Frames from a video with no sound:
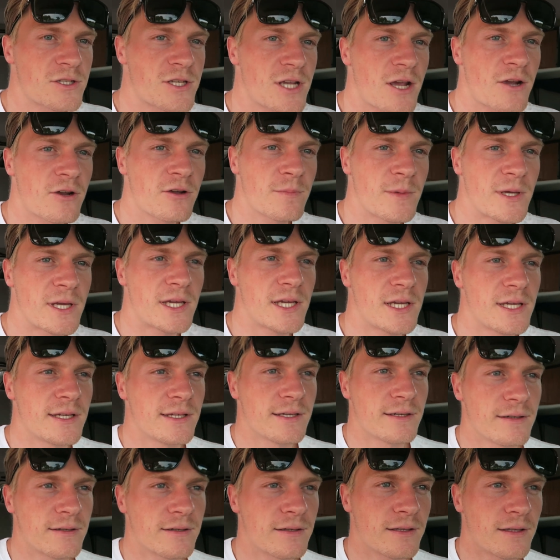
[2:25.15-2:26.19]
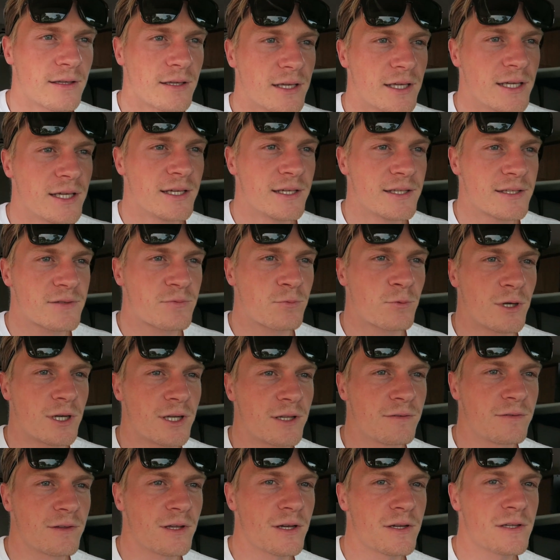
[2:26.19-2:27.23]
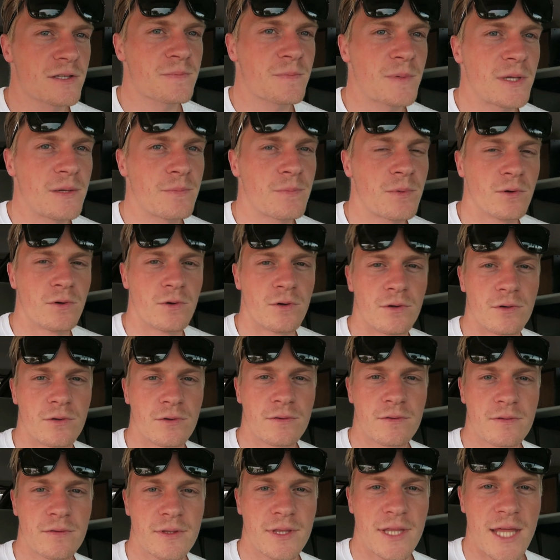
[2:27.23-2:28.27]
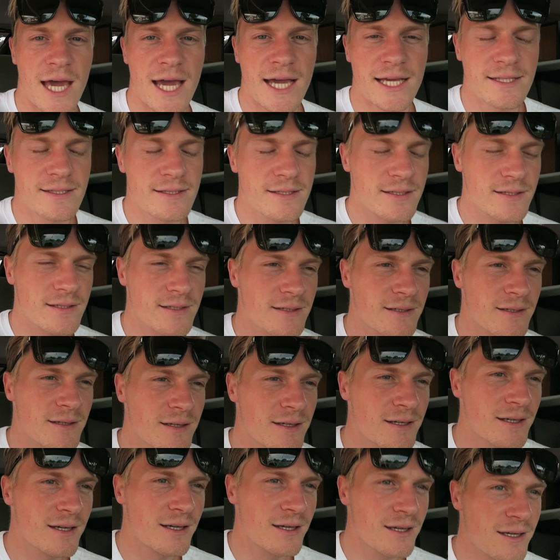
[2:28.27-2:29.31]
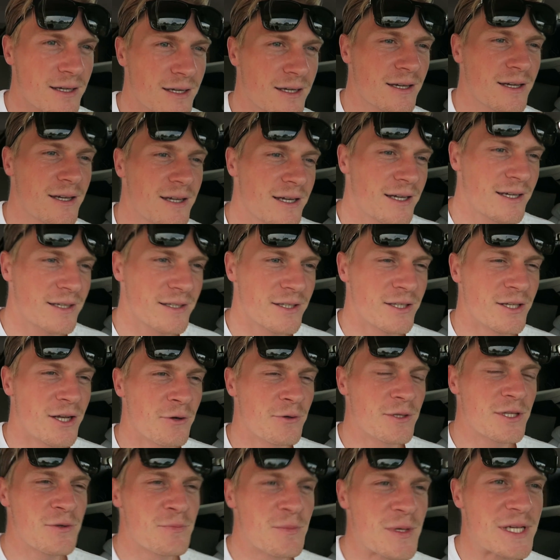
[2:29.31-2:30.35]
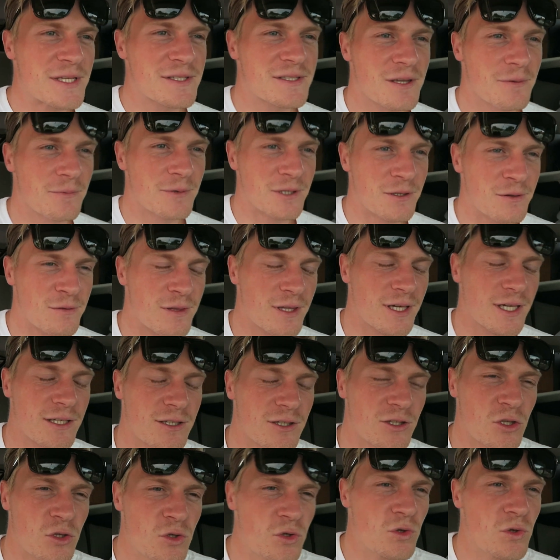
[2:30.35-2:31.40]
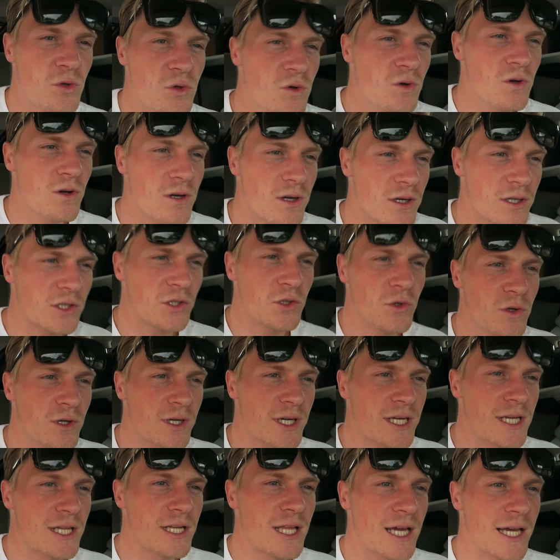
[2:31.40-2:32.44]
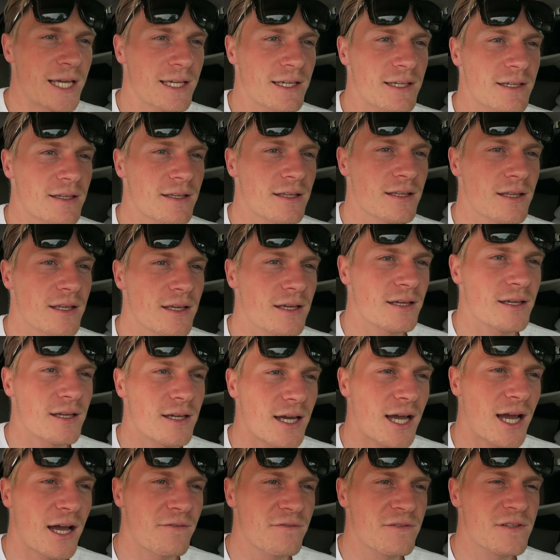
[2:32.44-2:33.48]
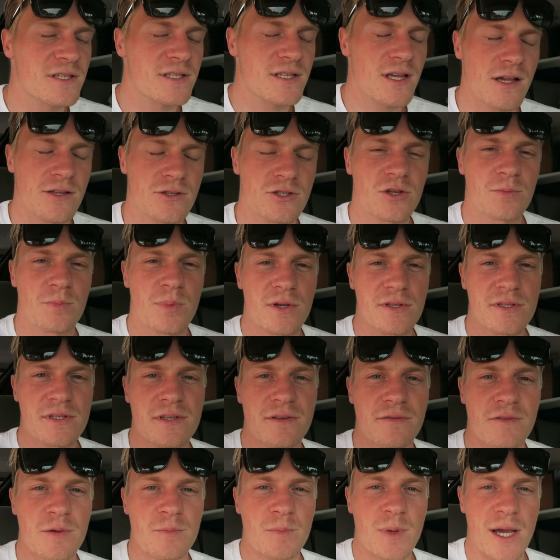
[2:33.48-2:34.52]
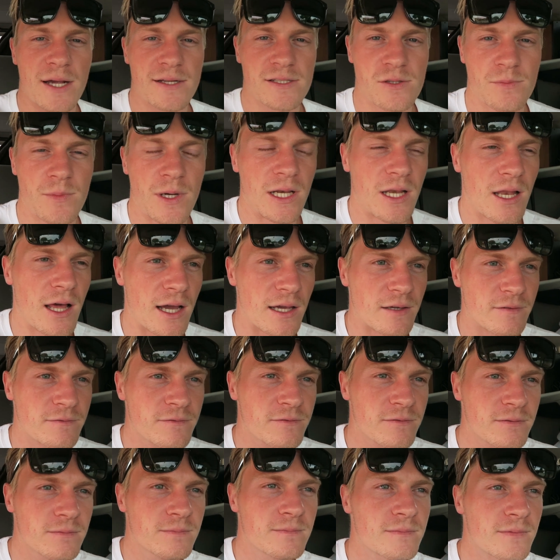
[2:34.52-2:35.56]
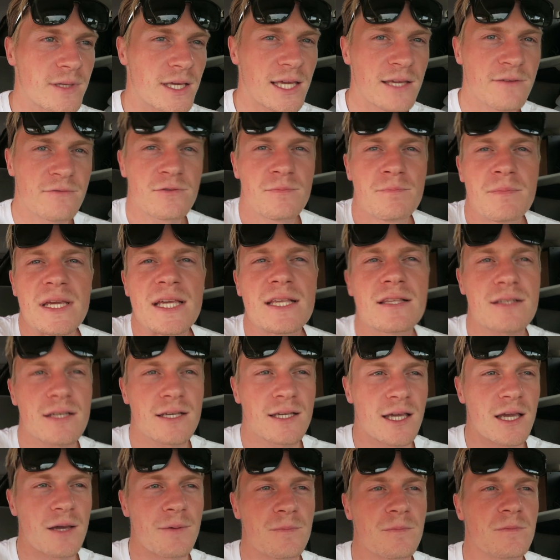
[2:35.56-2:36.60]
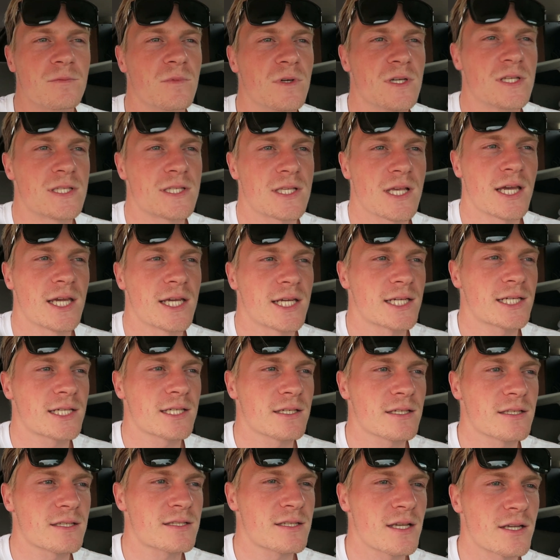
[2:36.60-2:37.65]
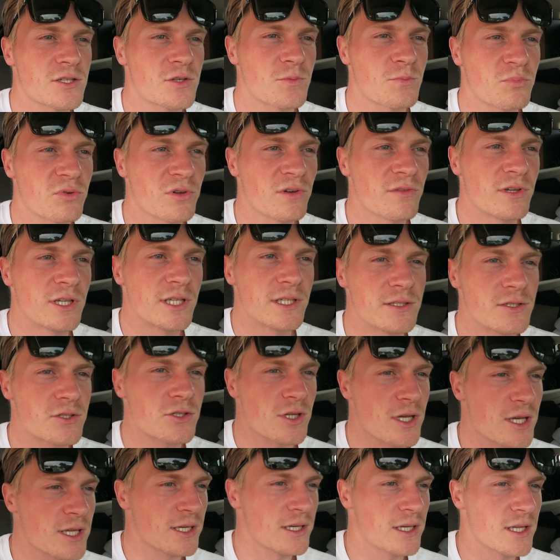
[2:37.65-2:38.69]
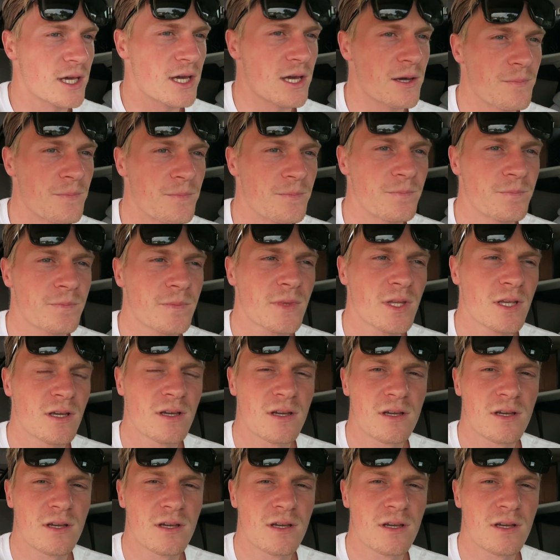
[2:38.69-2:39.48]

Jeremy is one of those people that you know when you meet someone you think you you're gonna like have such a positive impact on my life. Even meeting him is like such a privilege and. Um,